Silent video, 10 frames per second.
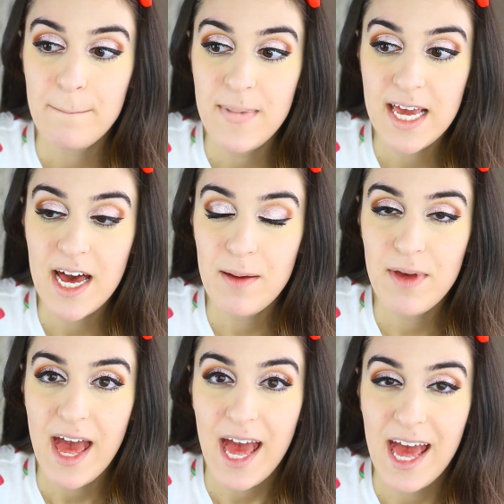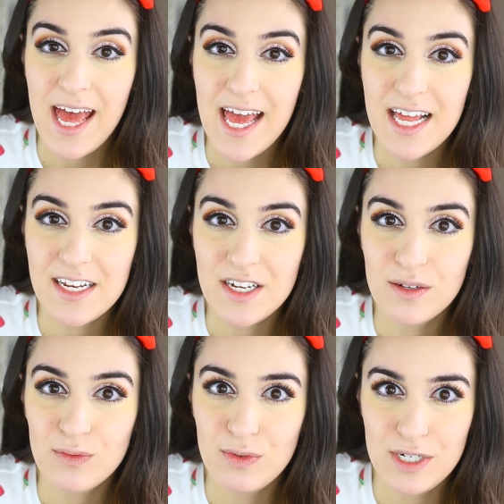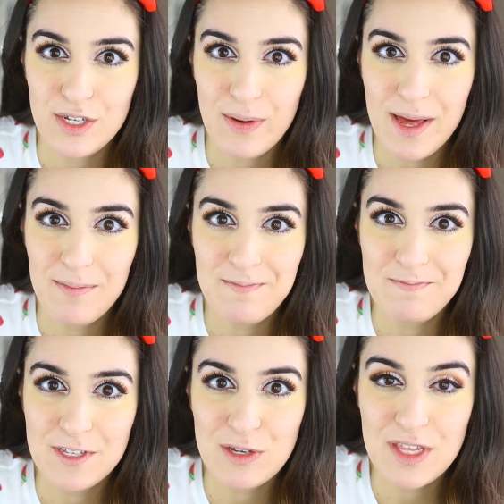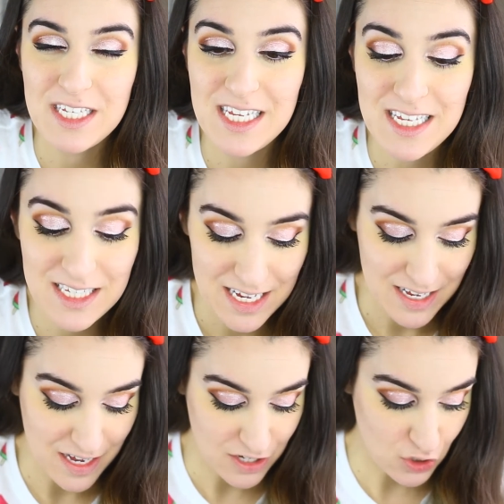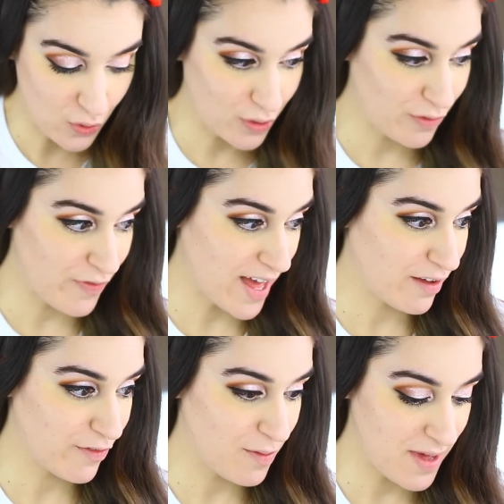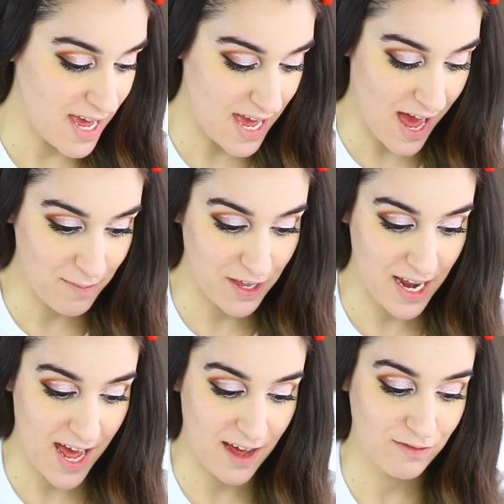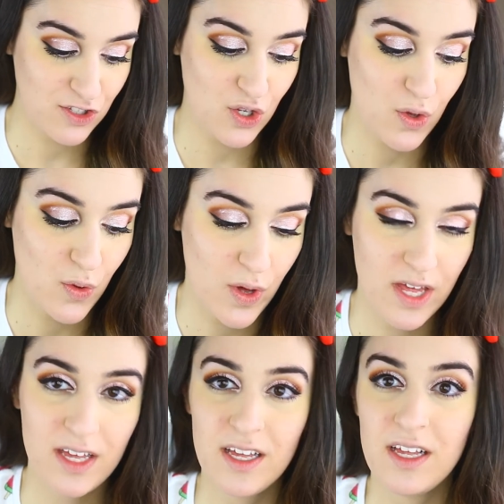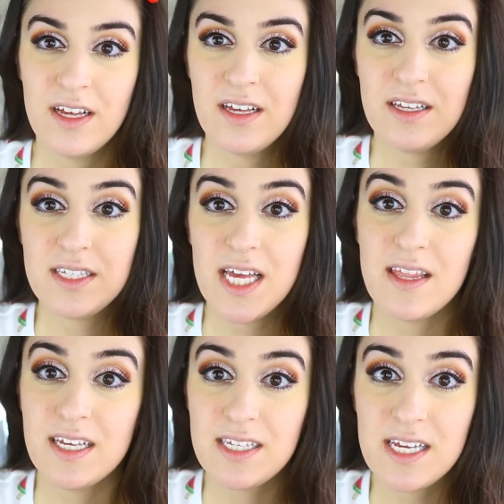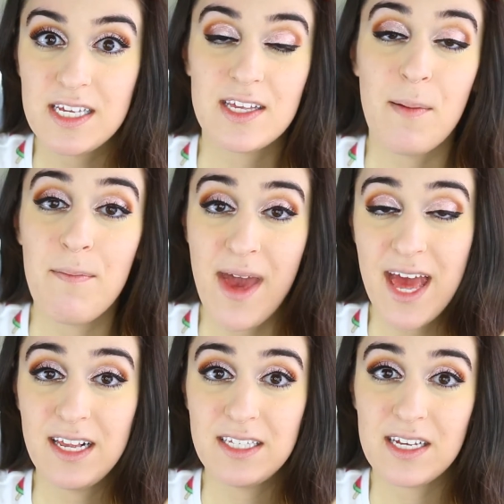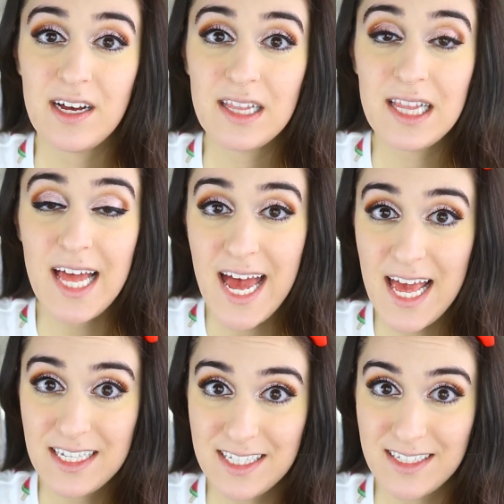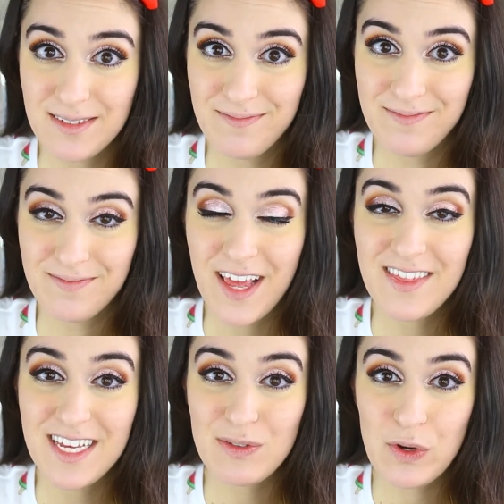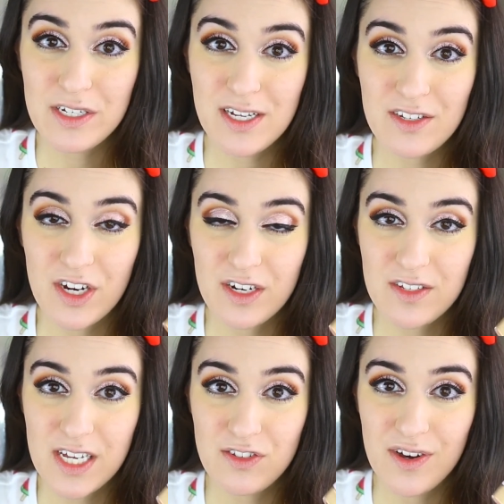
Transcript: makeup and redo it. So this is a total fail for me. I'm gonna have to say this is a mess unless this works on a darker skin